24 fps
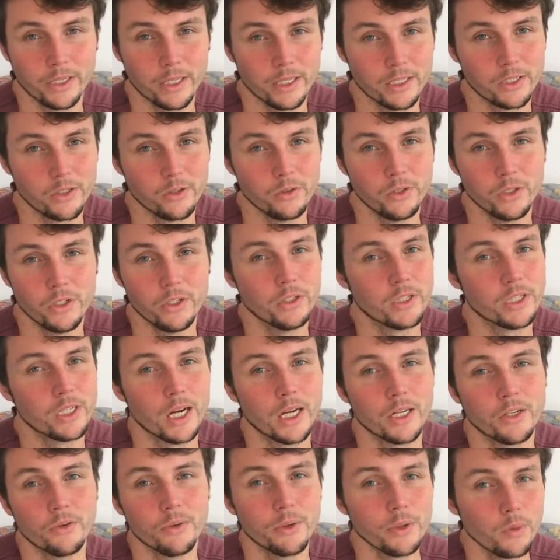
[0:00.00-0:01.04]
As soon as you
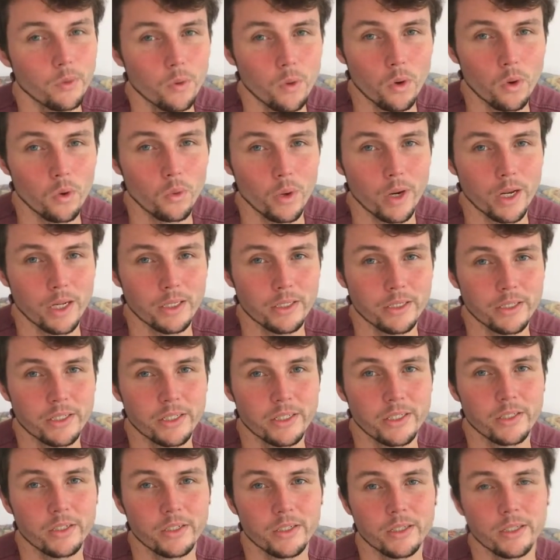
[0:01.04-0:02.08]
start doing wall
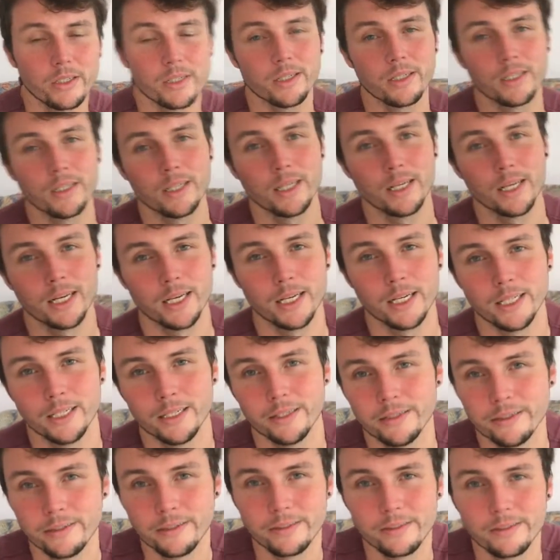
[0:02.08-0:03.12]
runs
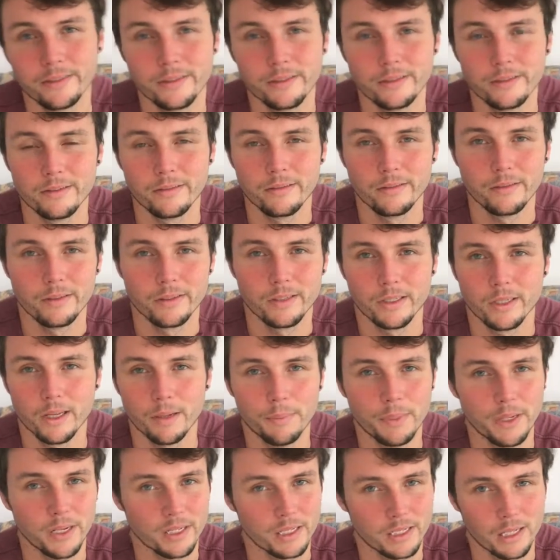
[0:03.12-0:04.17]
and
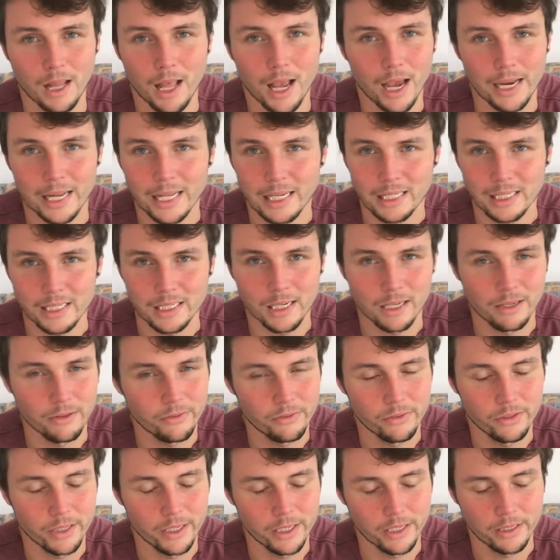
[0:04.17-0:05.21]
a bit of sliding stuff,
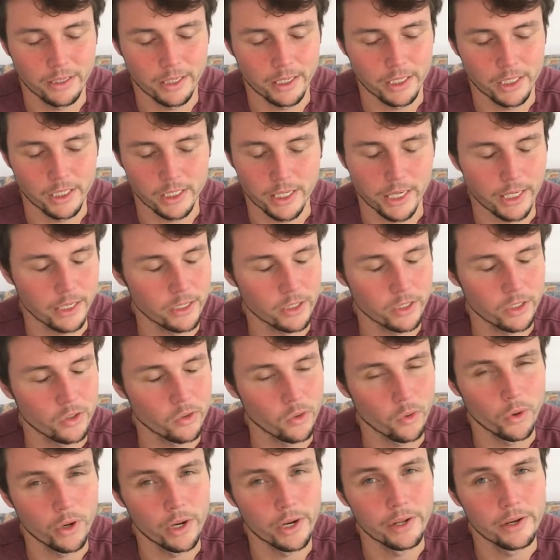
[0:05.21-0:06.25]
they just get
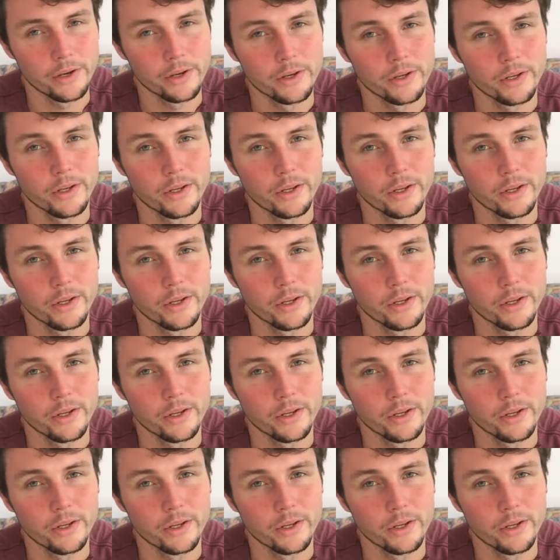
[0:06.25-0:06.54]
destroyed.